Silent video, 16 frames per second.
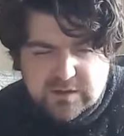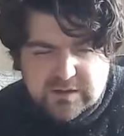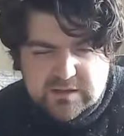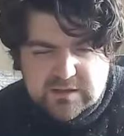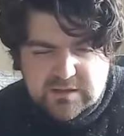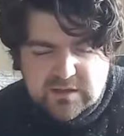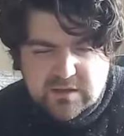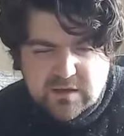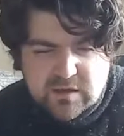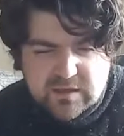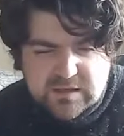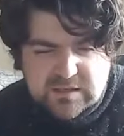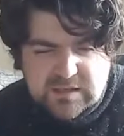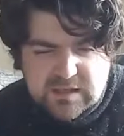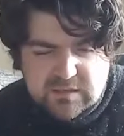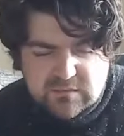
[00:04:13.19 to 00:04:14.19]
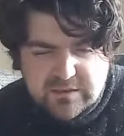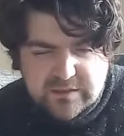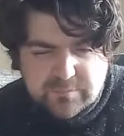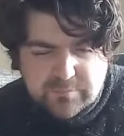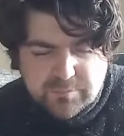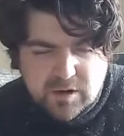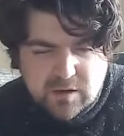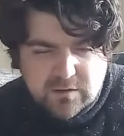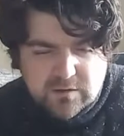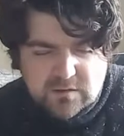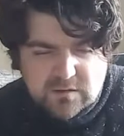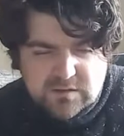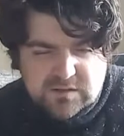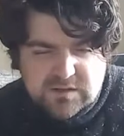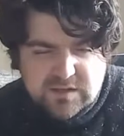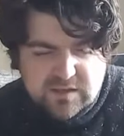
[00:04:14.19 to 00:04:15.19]
Is they're not accelerating
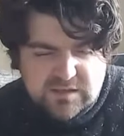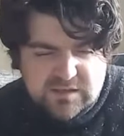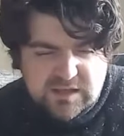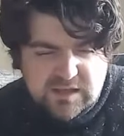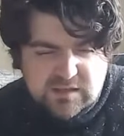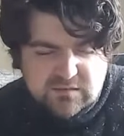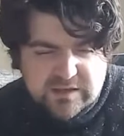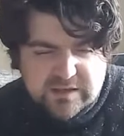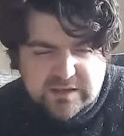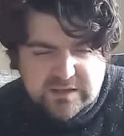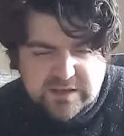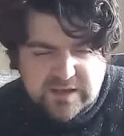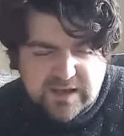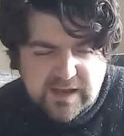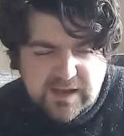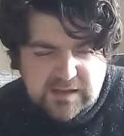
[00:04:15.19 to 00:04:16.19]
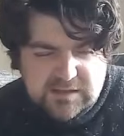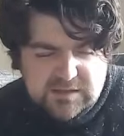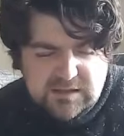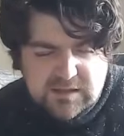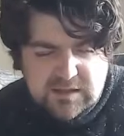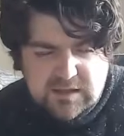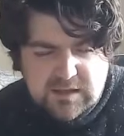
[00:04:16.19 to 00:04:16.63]
particles, they're accelerating gas.